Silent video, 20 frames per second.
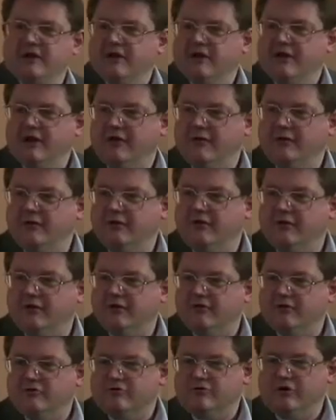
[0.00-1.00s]
Now,
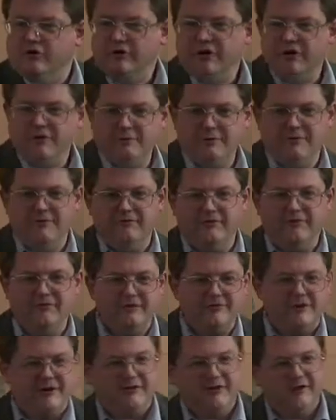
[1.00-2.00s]
trying to get a bit of
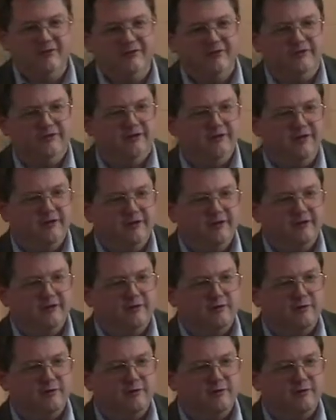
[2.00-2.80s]
interactivity here,